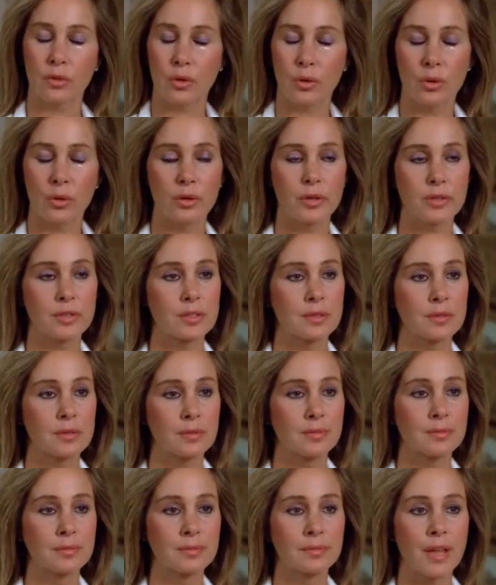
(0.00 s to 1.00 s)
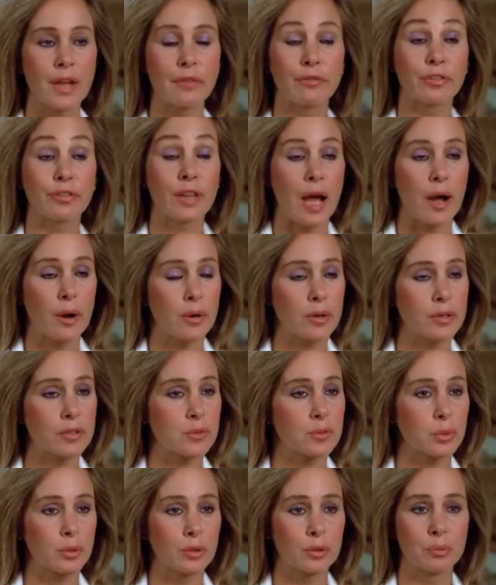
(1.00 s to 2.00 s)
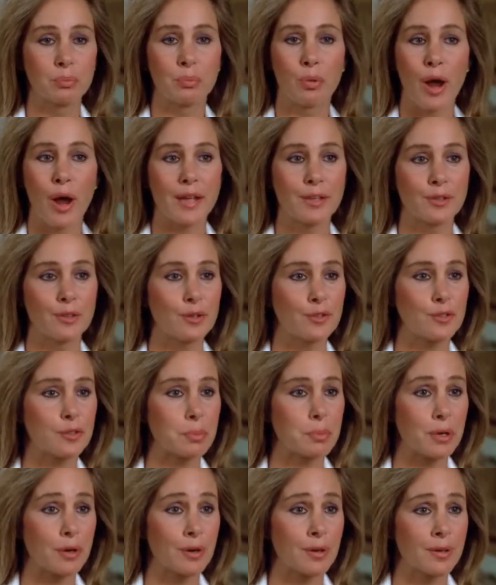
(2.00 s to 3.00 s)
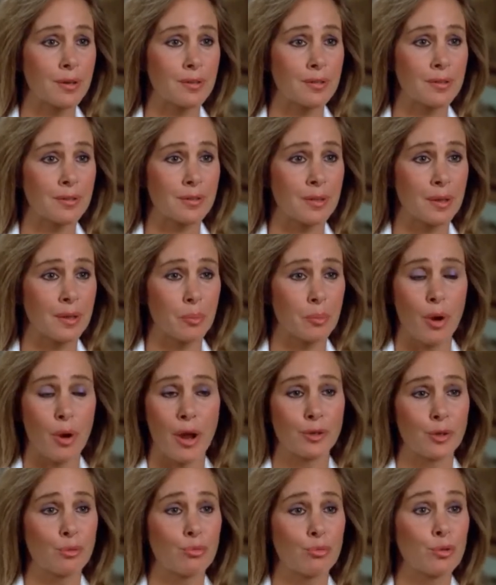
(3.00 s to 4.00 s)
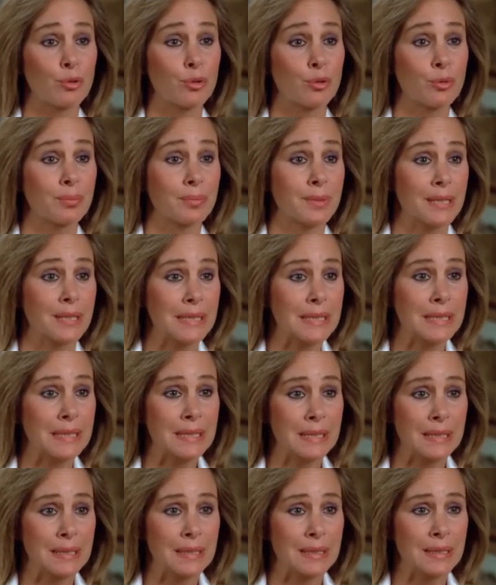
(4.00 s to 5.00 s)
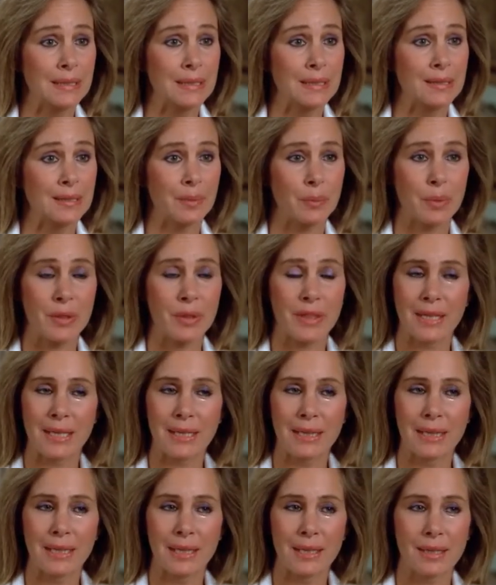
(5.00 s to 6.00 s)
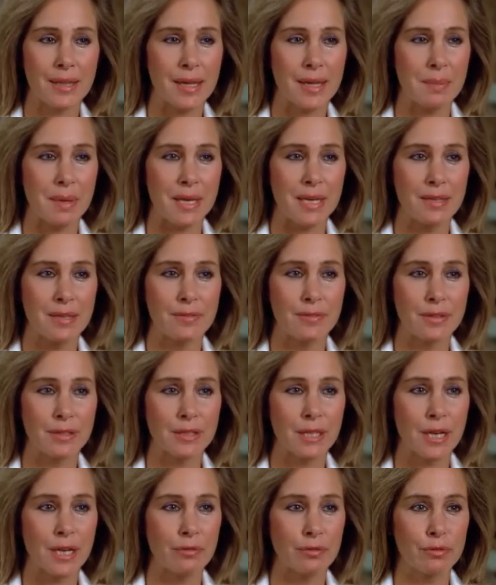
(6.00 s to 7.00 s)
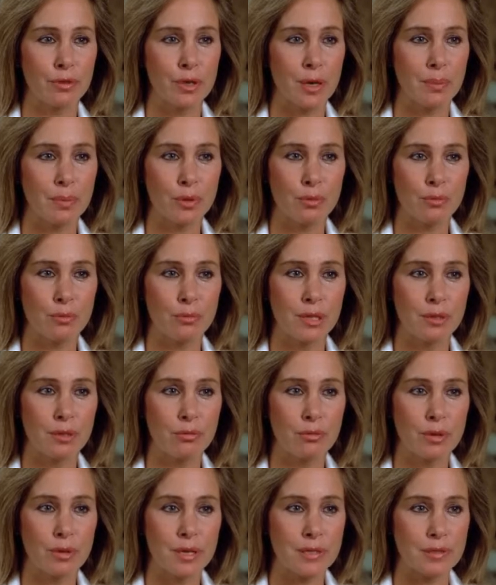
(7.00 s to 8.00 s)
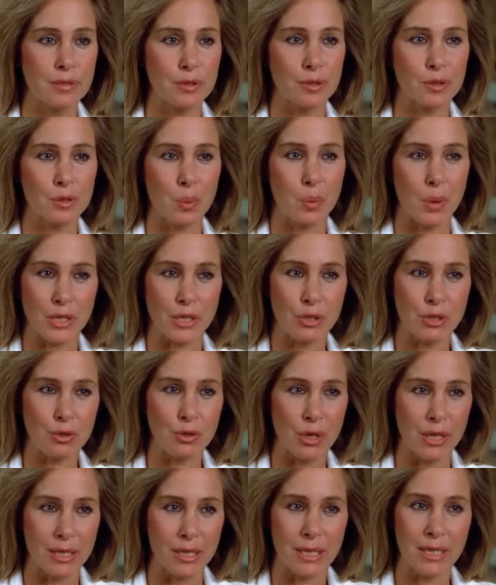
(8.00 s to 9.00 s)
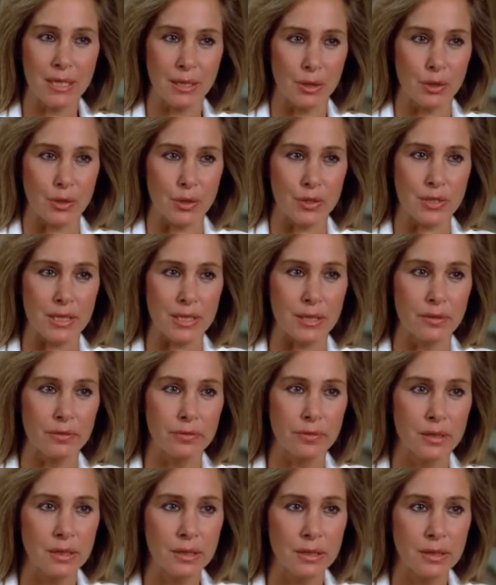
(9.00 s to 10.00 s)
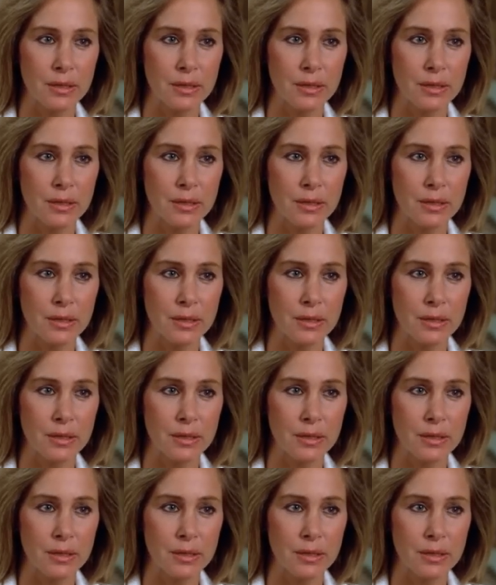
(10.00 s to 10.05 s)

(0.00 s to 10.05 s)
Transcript: Of course. And flowers will brighten her spirits, they'll brighten her room, and with any luck, they may even cover up the real reasons why she tried to kill herself.